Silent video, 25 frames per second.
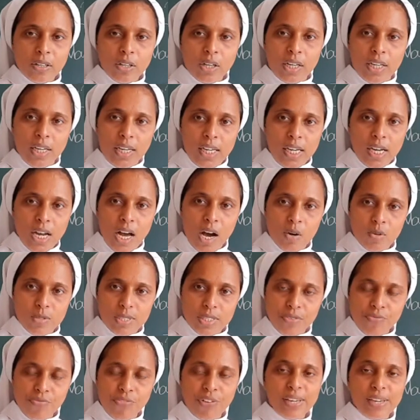
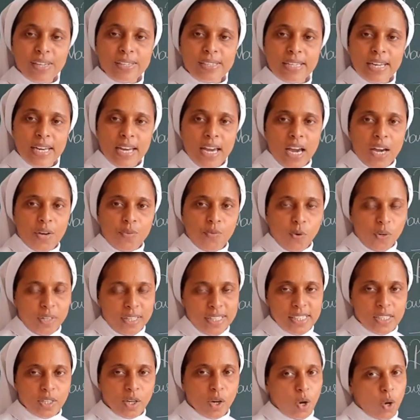greenhouse effect, and what
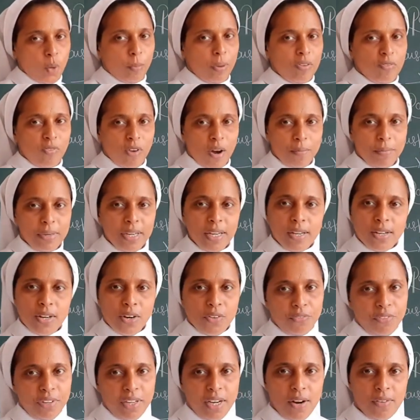is global
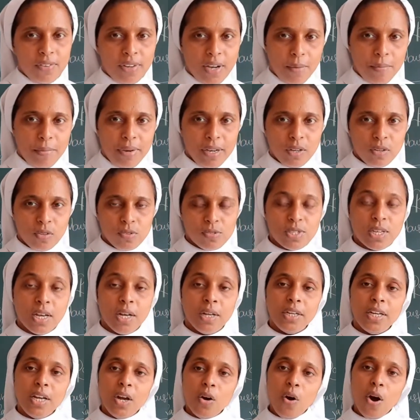warming we have come across.
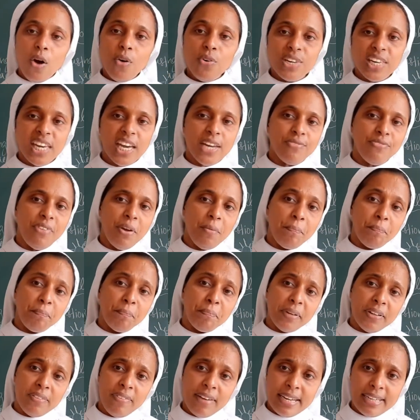Now how can we
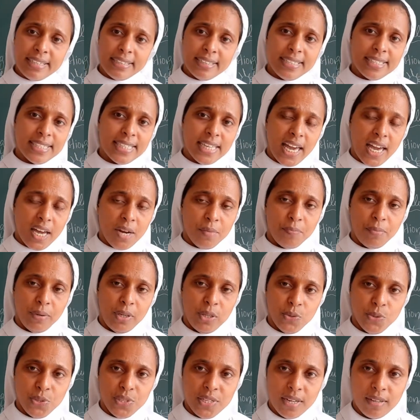prevent this air
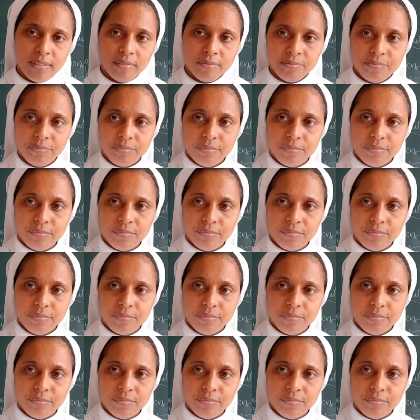pollution?